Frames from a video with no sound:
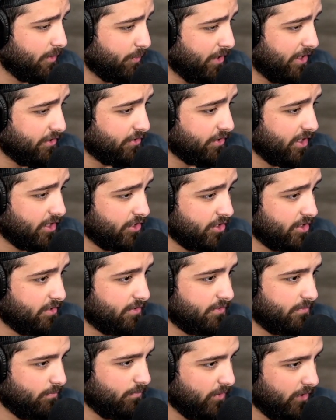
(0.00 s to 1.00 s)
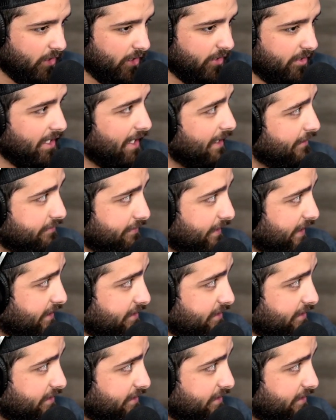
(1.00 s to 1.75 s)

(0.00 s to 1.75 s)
price reductions are not effective.